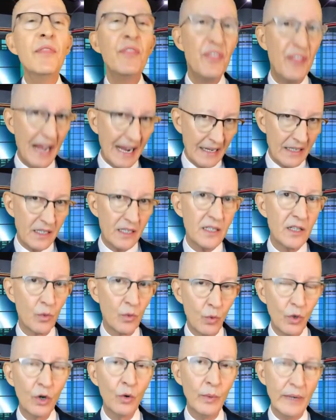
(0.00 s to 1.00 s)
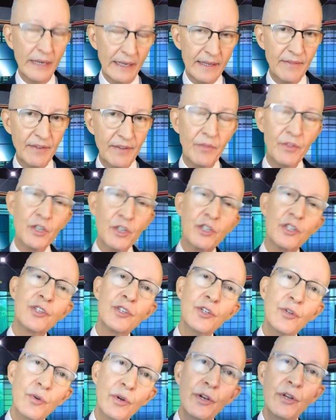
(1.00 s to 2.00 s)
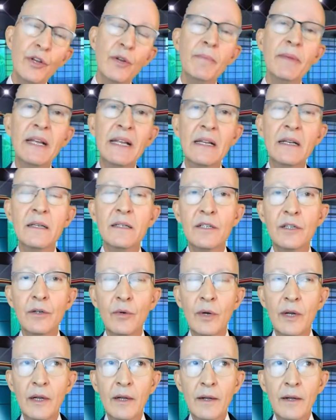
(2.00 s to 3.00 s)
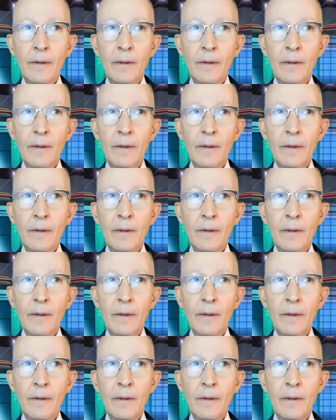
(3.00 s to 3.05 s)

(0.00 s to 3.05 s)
That's the world we live in. The sooner you begin to